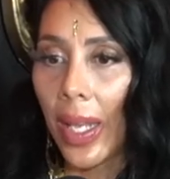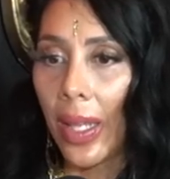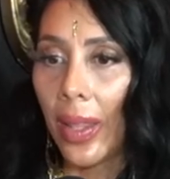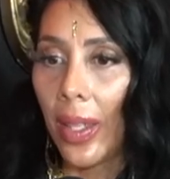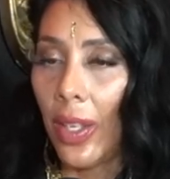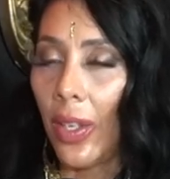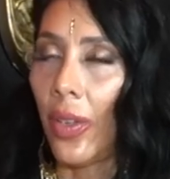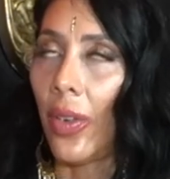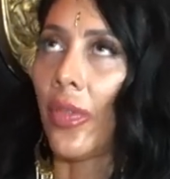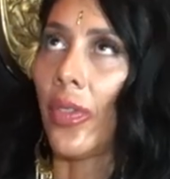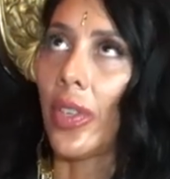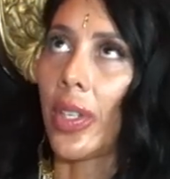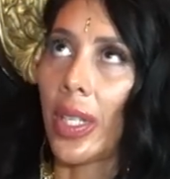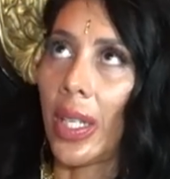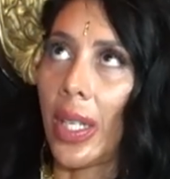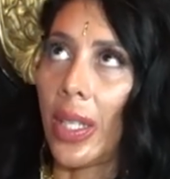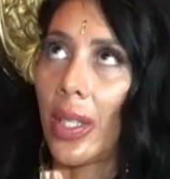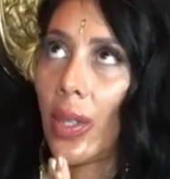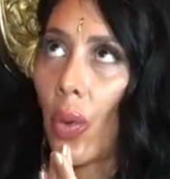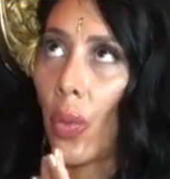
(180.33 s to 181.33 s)
in the universe
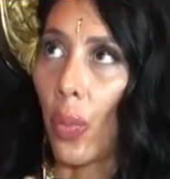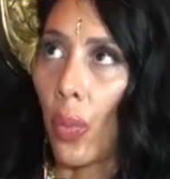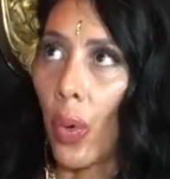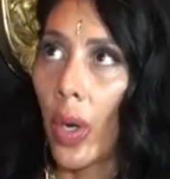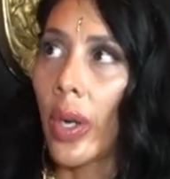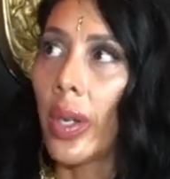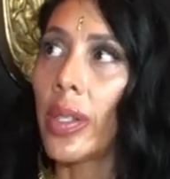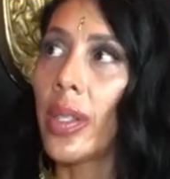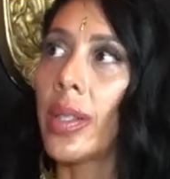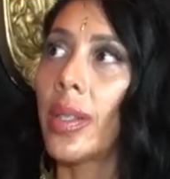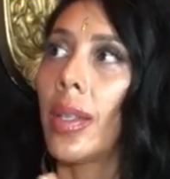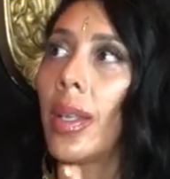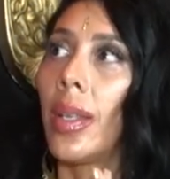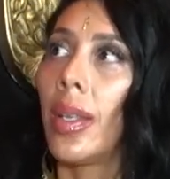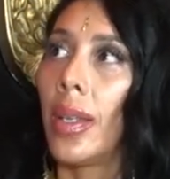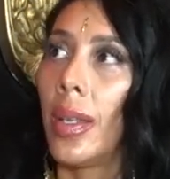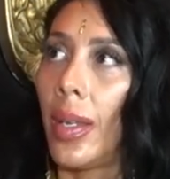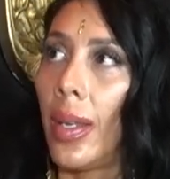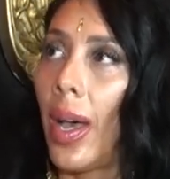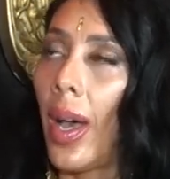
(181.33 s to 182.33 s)
gets worse,
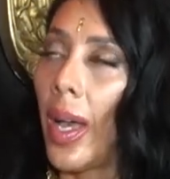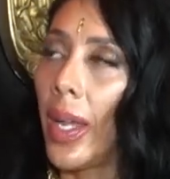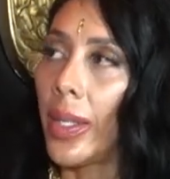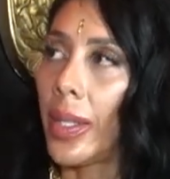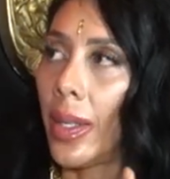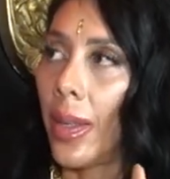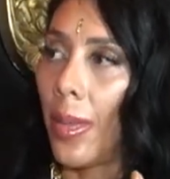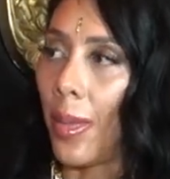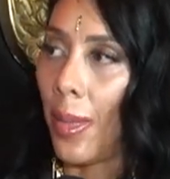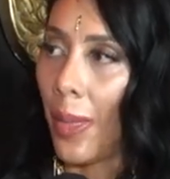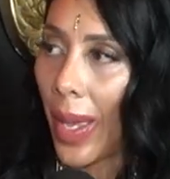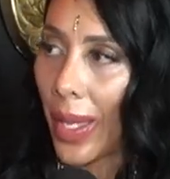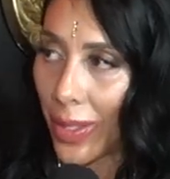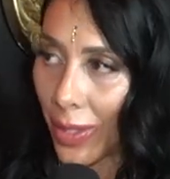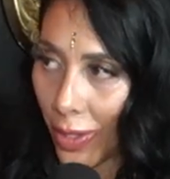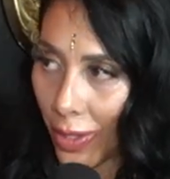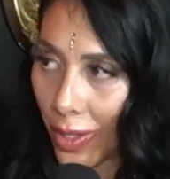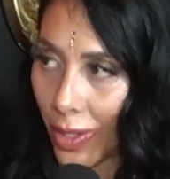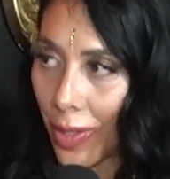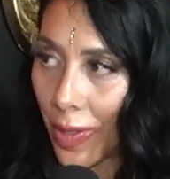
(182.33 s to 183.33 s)
not
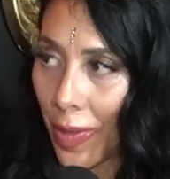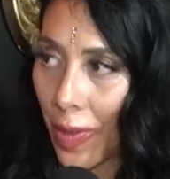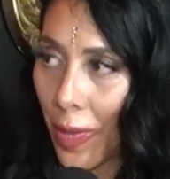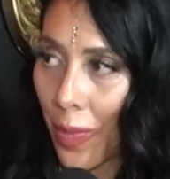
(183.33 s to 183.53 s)
better.